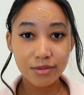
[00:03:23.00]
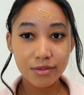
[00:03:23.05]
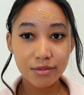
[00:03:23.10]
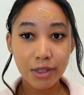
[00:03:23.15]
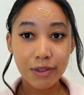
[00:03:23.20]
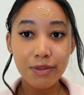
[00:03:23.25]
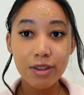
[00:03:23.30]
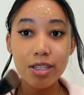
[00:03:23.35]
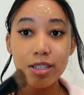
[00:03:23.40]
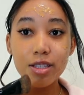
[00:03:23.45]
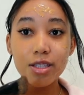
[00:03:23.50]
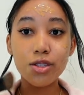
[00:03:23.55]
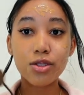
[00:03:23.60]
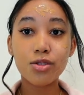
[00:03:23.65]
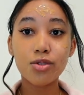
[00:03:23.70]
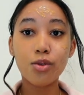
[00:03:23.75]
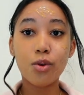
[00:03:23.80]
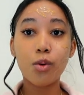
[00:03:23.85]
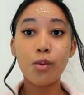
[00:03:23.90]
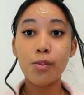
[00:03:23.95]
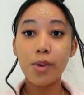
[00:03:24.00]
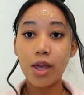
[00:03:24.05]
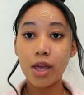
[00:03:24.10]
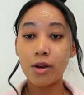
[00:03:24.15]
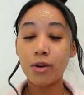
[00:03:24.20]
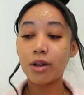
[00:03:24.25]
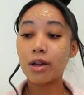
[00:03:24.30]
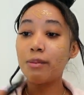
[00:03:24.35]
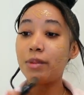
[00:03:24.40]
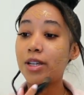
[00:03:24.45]
My face is so
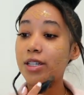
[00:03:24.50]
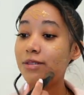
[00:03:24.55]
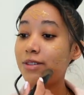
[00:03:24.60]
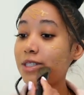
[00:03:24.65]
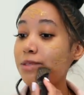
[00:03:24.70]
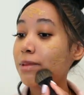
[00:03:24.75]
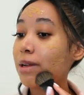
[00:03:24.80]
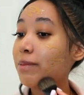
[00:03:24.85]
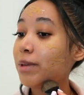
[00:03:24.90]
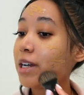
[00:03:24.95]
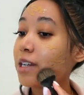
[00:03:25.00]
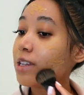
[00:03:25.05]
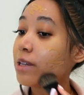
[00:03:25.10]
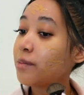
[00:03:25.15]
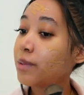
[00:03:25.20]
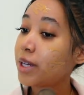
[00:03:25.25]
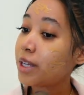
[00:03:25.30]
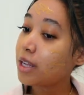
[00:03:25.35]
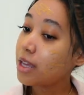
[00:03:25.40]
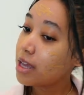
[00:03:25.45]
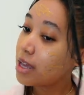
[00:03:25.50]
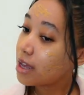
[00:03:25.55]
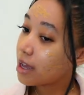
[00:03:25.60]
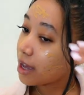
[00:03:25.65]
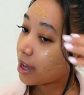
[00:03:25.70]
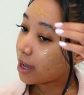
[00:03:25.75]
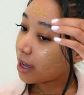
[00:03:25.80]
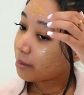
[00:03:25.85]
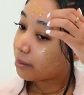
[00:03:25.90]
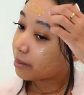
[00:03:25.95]
pale compared to the rest of my body, but
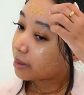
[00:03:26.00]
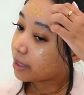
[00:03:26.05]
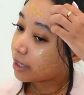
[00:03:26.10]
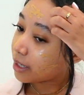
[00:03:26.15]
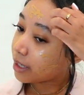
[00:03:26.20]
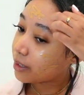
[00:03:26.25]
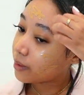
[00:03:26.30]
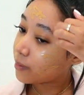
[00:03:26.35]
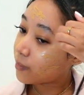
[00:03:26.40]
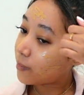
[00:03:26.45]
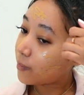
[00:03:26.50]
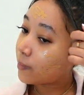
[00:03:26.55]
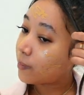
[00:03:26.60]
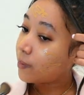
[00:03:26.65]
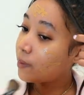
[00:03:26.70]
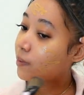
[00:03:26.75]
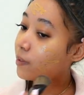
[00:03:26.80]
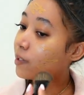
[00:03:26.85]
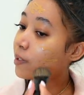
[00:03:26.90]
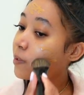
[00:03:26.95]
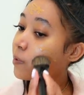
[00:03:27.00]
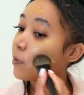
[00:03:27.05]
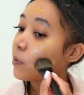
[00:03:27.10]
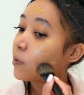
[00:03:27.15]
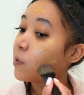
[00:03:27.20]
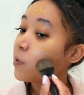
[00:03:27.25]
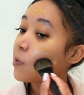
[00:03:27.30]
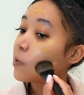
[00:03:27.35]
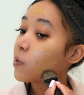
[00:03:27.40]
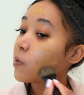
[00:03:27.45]
I plan on
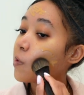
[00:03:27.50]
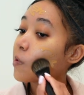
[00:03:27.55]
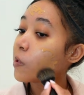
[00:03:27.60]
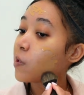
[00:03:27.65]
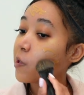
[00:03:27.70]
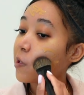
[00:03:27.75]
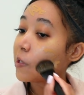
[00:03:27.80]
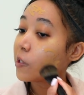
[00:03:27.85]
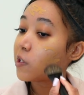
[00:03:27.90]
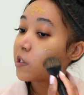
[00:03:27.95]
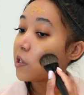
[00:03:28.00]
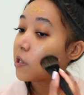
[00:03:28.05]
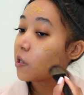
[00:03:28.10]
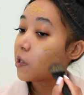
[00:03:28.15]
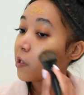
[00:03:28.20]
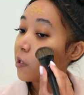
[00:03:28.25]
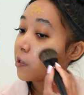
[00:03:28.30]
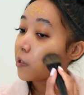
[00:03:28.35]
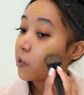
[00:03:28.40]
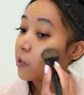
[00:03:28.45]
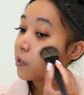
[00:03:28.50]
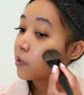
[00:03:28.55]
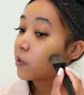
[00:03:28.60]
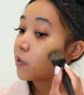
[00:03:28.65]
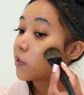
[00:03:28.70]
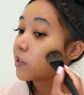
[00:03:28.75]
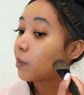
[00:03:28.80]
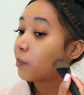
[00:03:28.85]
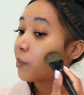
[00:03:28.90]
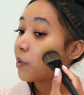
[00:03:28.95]
getting tan in the
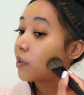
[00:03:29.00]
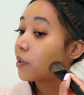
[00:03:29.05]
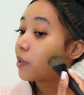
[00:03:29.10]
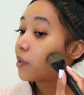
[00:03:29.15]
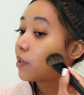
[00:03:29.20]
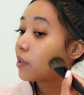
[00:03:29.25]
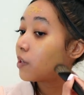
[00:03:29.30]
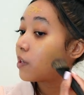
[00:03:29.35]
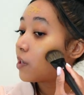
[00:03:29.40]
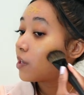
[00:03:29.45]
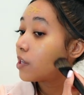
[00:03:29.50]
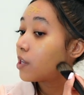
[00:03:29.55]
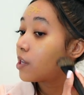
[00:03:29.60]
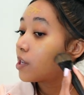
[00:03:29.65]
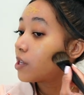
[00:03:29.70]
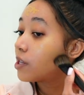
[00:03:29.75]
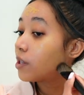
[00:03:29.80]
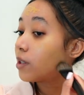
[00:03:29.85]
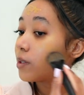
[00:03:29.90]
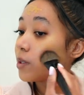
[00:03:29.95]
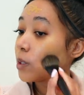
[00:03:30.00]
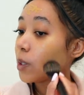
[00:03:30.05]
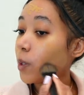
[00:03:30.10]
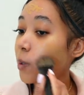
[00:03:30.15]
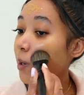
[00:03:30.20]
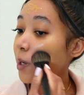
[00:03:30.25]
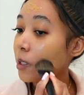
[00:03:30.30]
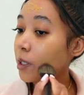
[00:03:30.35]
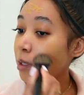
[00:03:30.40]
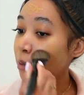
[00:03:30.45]
summer.
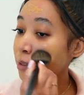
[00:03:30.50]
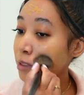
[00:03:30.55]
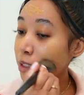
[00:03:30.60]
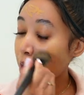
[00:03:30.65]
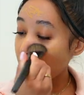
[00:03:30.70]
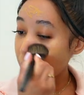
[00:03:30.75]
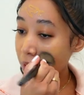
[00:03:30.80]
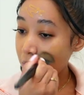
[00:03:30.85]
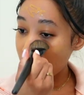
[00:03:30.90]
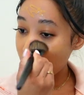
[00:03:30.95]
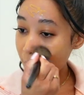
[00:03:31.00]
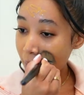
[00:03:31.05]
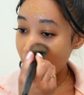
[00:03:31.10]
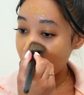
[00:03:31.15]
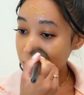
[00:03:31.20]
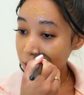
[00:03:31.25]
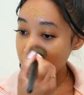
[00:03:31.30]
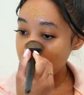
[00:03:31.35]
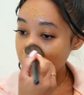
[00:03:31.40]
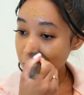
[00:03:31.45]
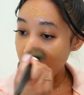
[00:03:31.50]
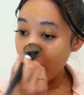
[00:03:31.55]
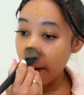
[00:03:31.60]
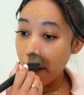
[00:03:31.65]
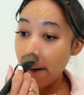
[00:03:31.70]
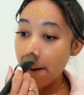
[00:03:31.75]
So I know it's not gonna match me,